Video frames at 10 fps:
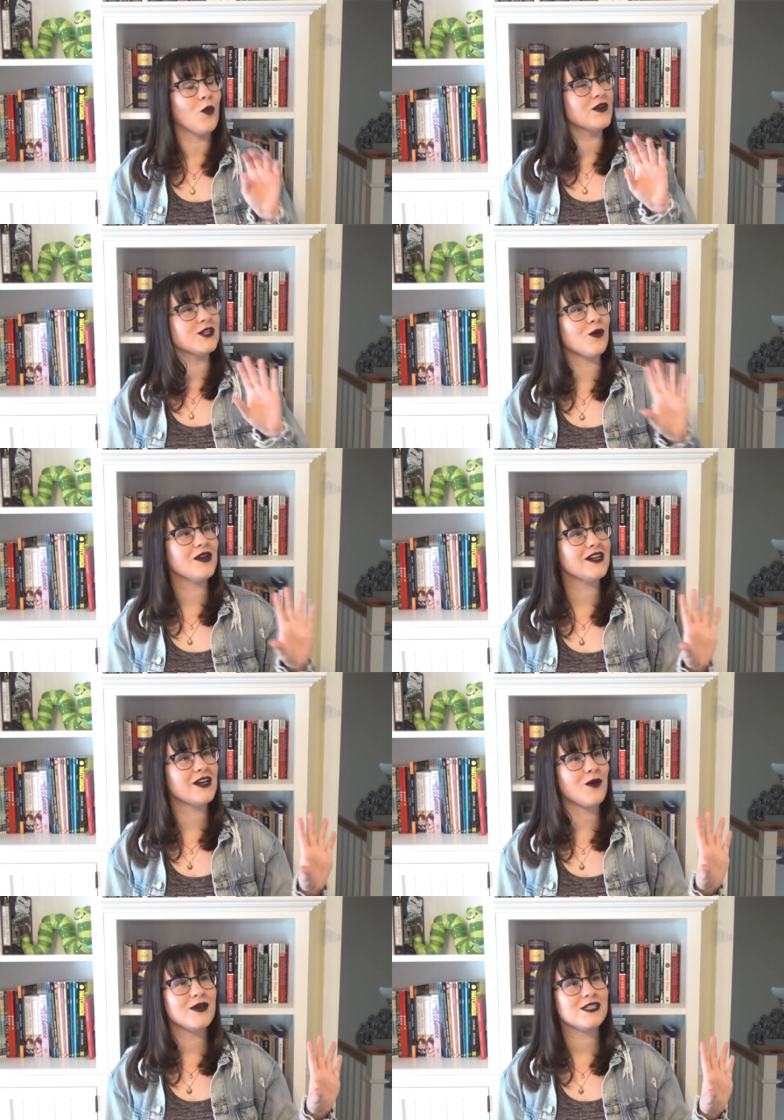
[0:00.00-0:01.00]
We don't need to
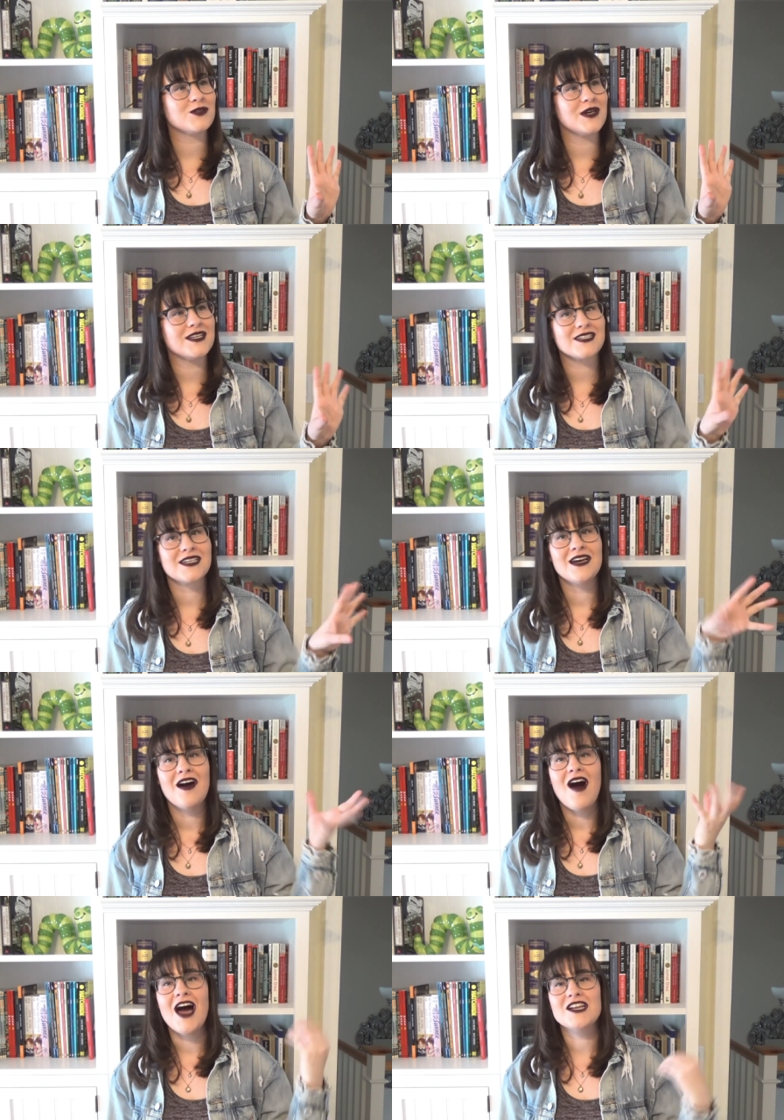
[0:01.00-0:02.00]
go into it.
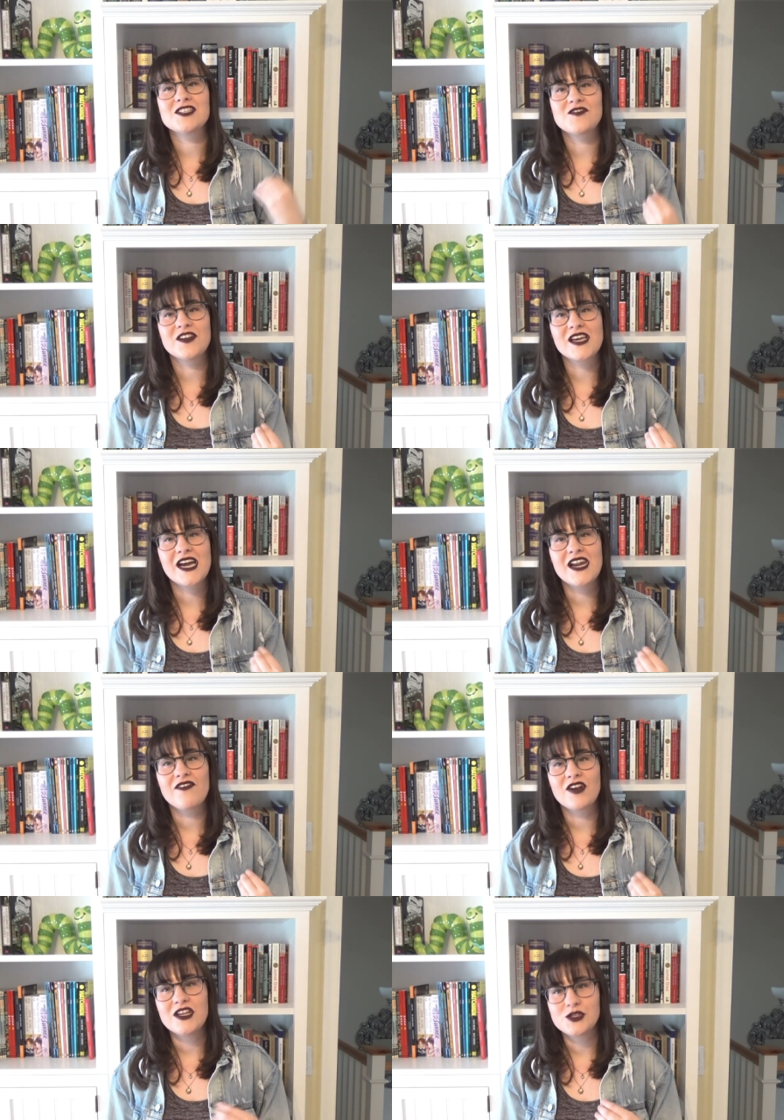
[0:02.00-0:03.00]
I just feel like I
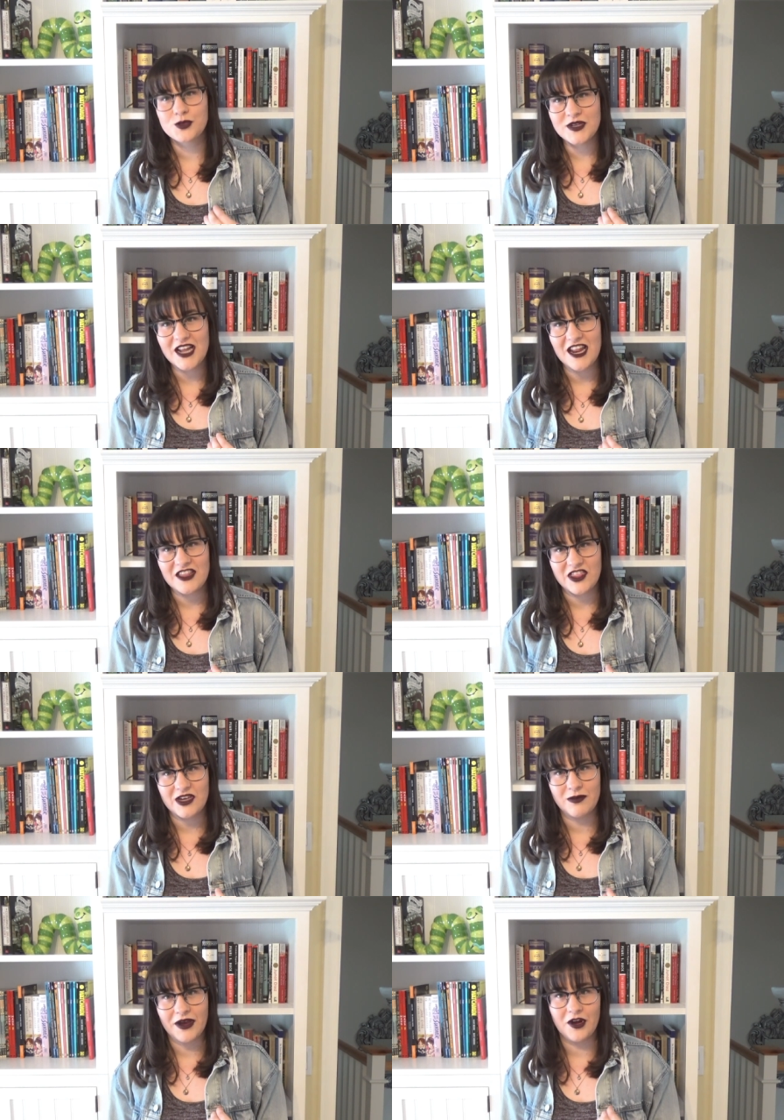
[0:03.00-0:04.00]
never need to read
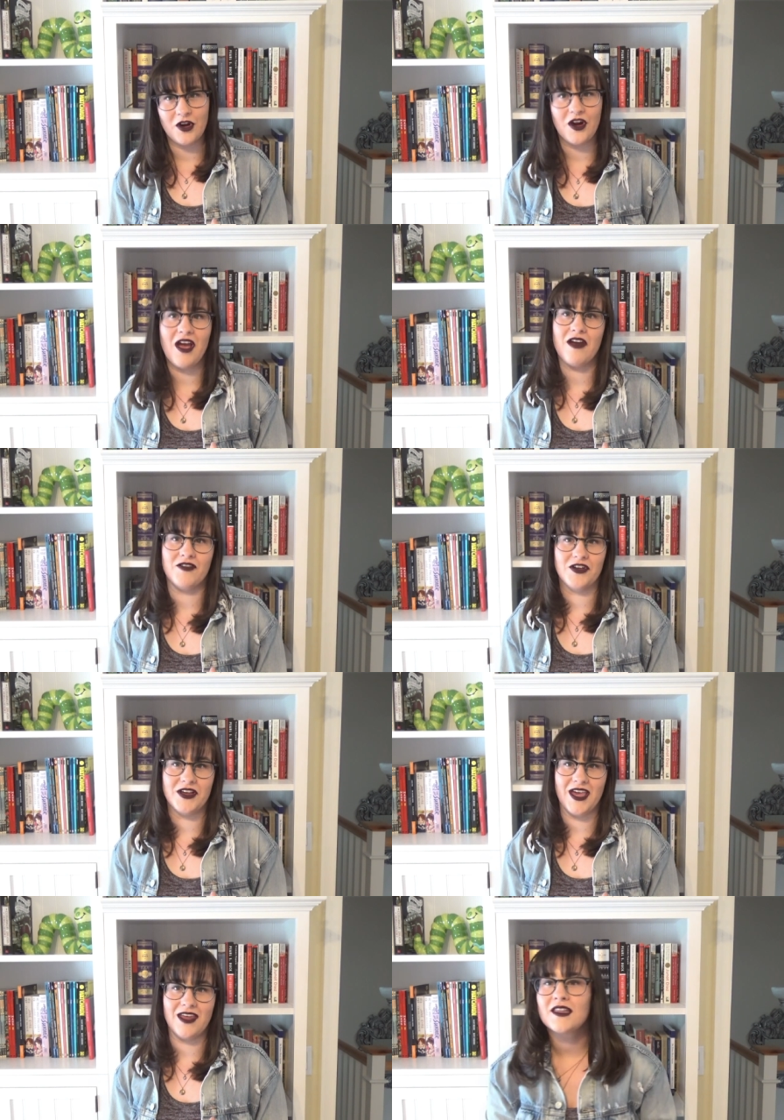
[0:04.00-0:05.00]
anything by her ever
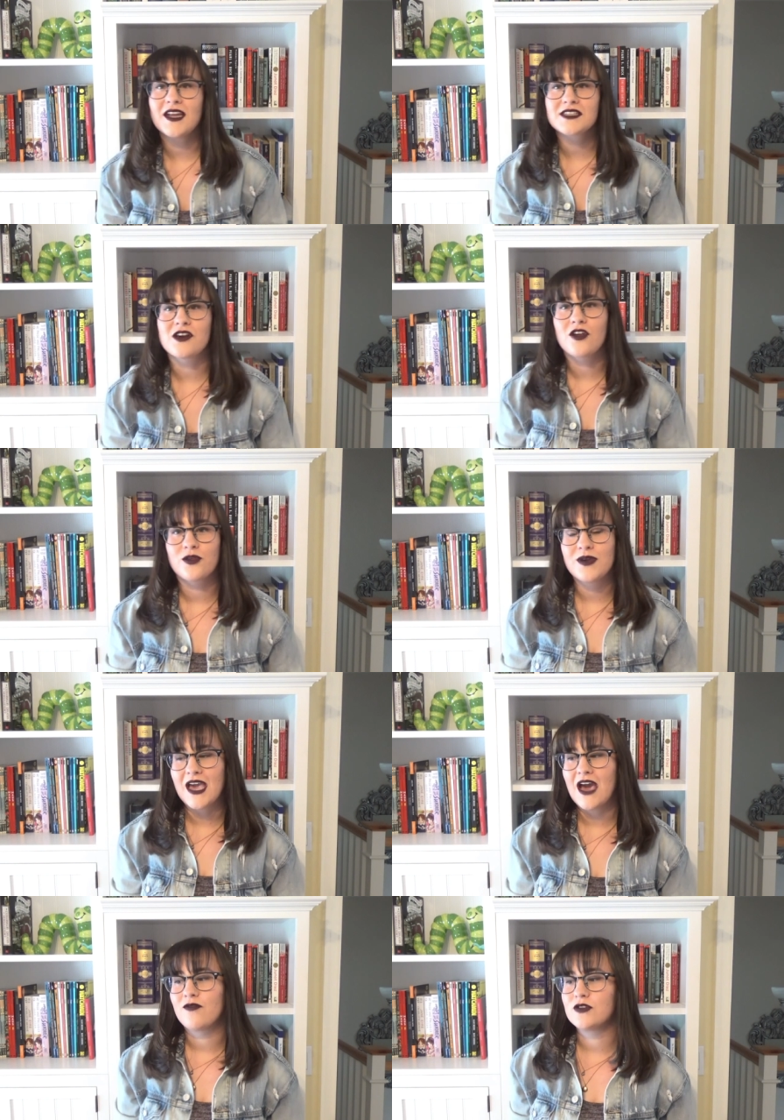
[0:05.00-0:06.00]
again. The next author we
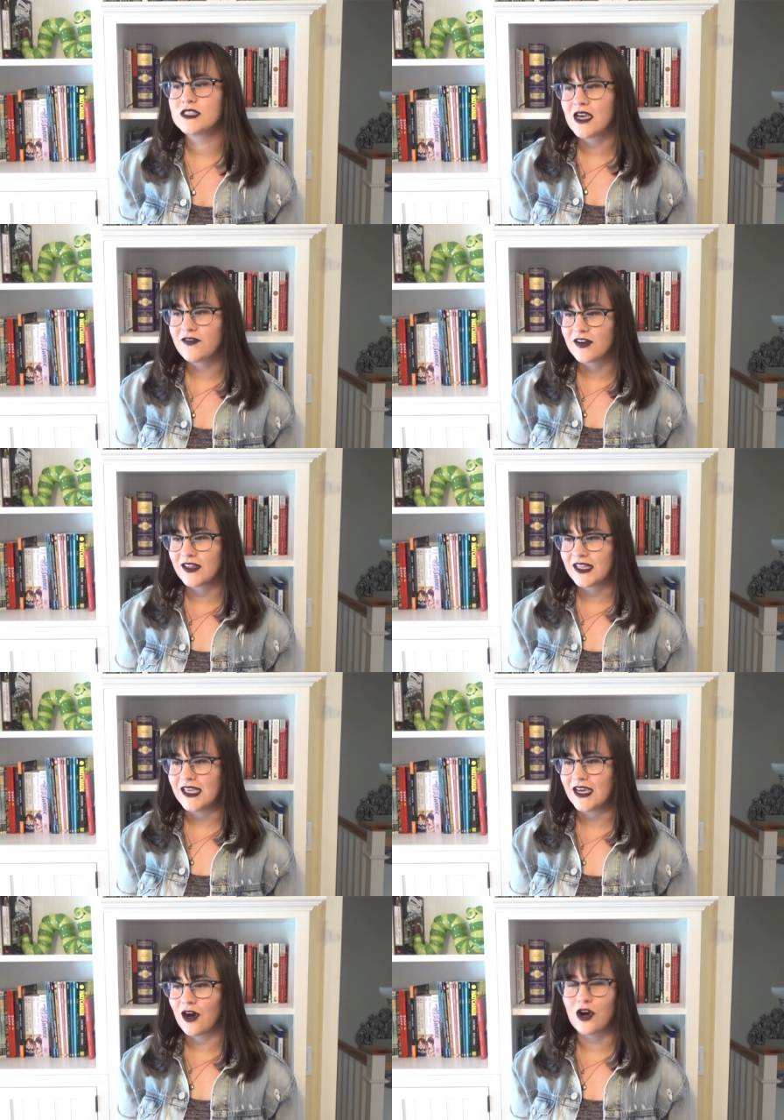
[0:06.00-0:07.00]
have will
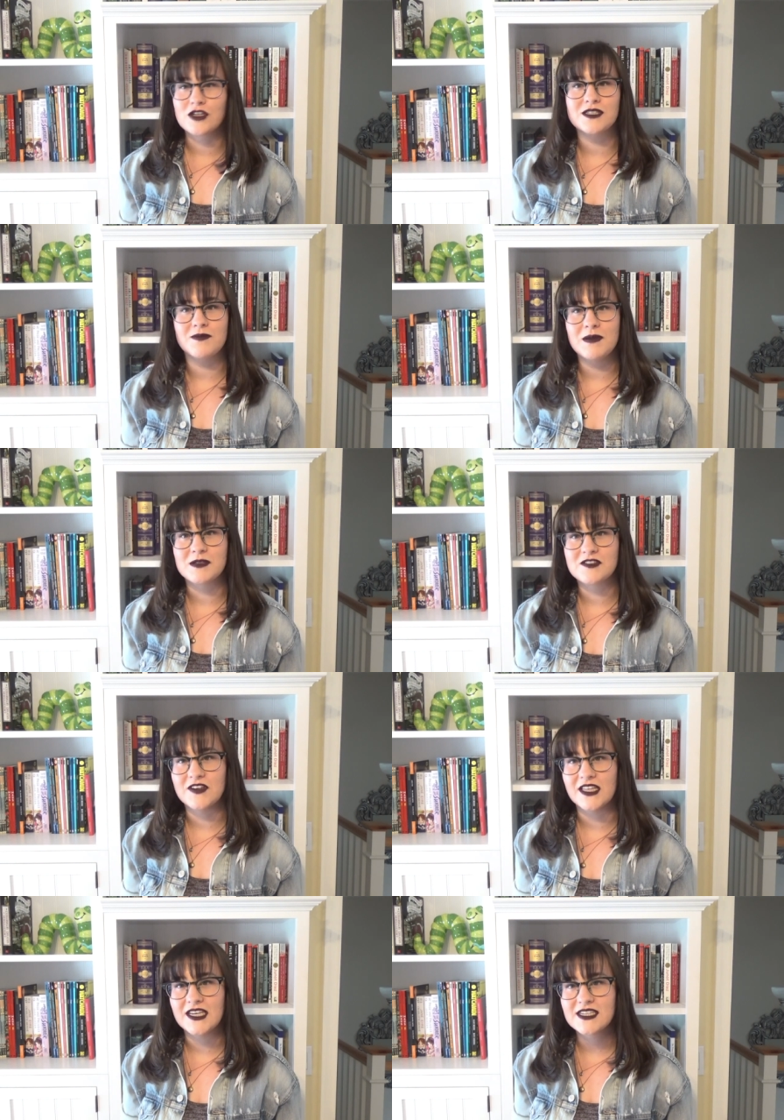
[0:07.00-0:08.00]
definitely hurt some people's
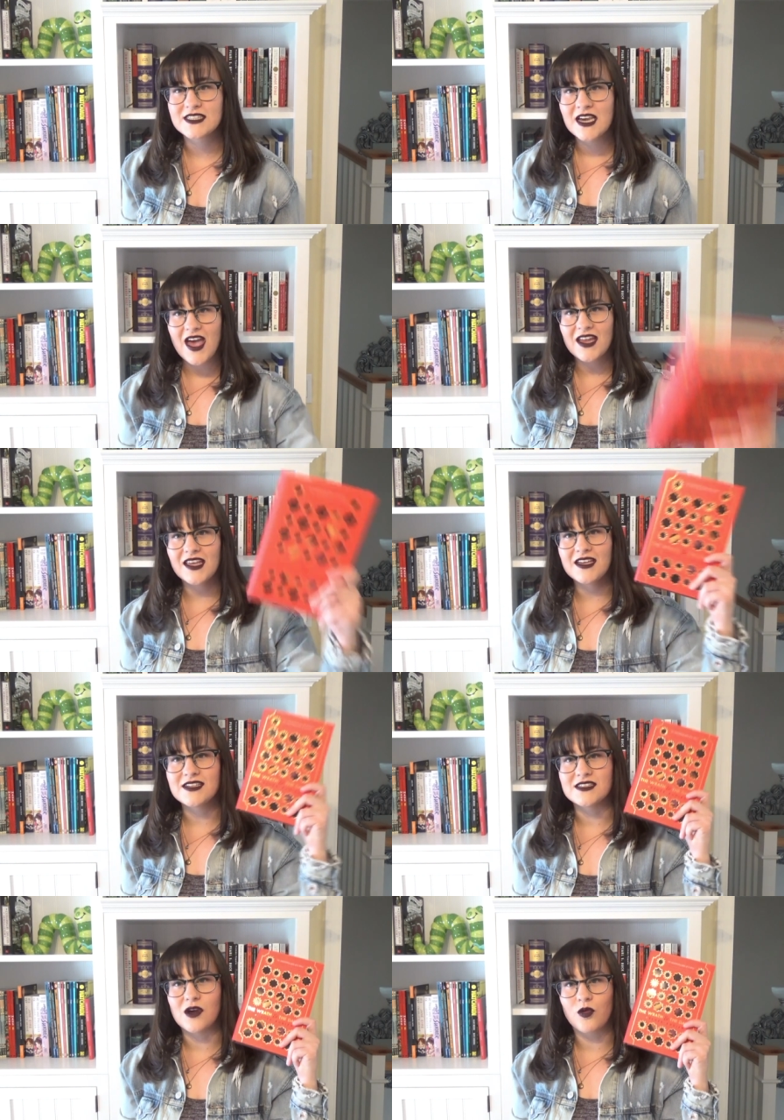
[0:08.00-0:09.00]
feelings. that
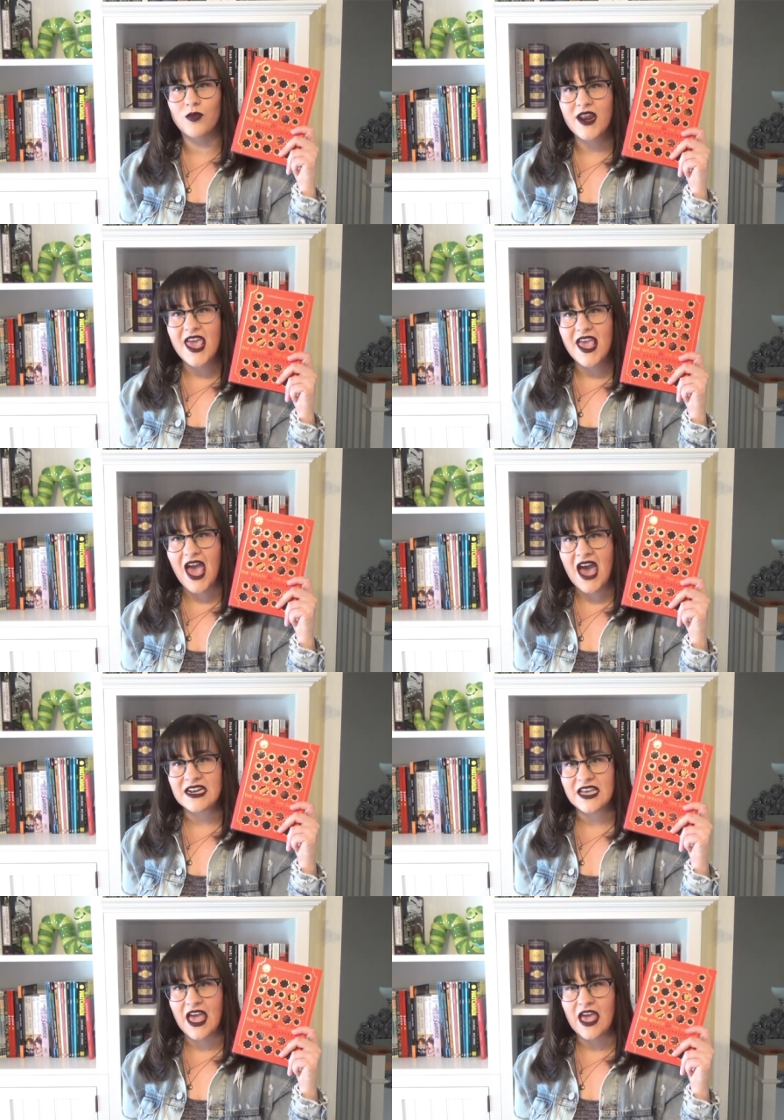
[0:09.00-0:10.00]
is Renee
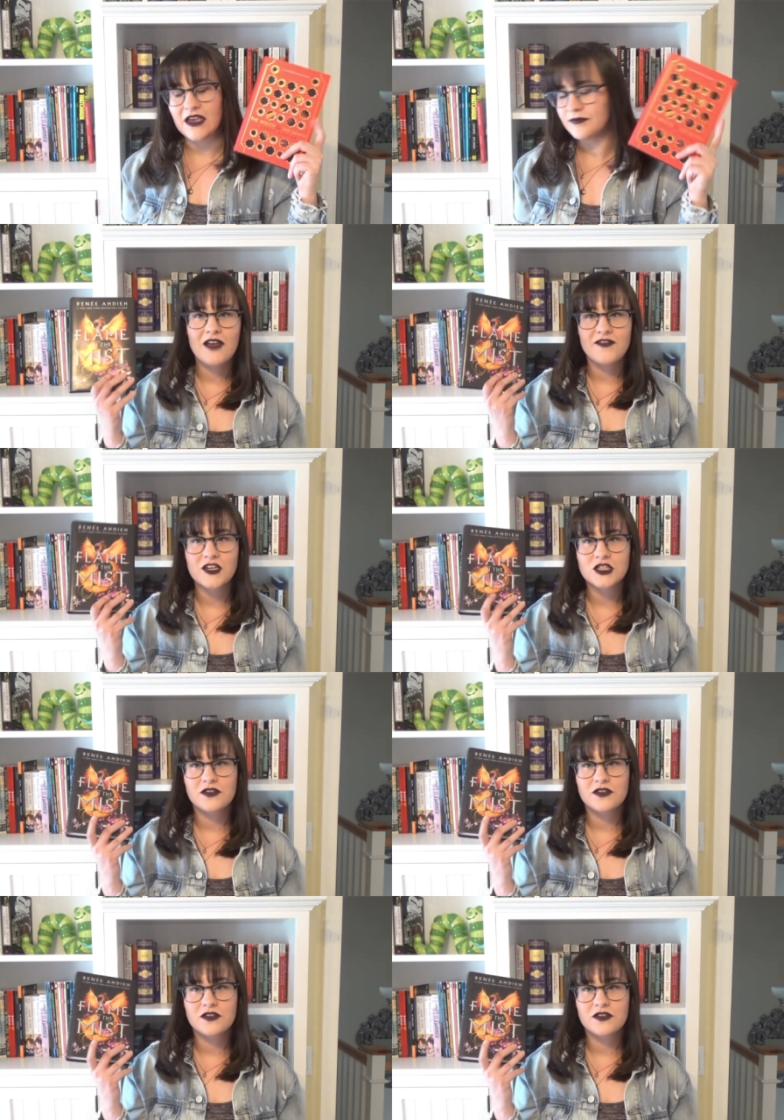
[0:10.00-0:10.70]
Ahdieh. I finished